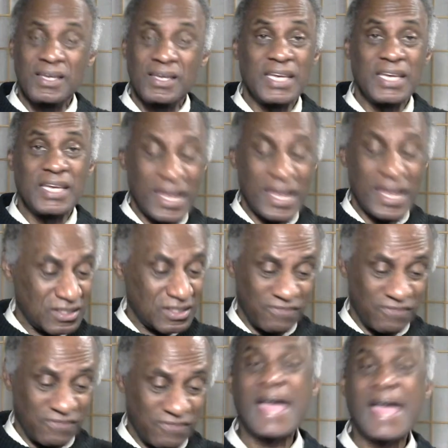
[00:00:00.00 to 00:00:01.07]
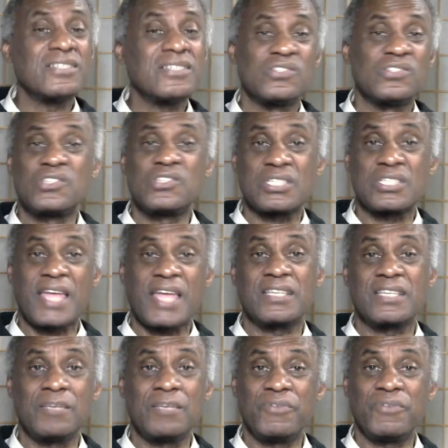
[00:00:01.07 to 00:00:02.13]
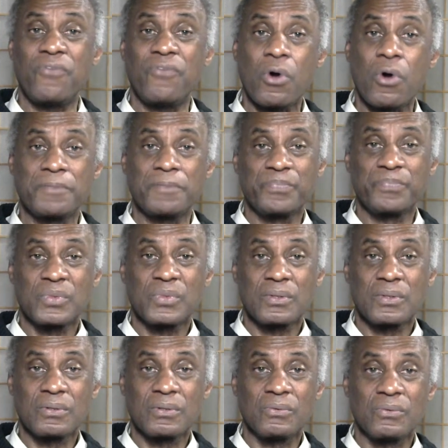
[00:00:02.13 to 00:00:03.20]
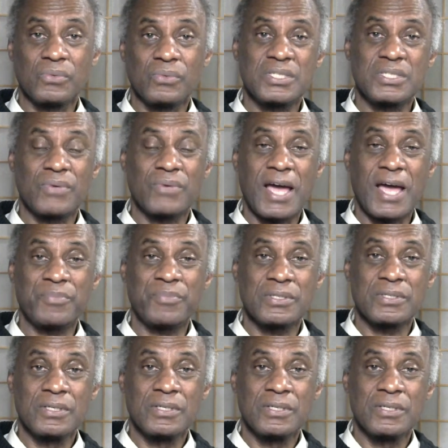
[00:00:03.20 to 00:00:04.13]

it flattens just like it did before. We'll see what happens.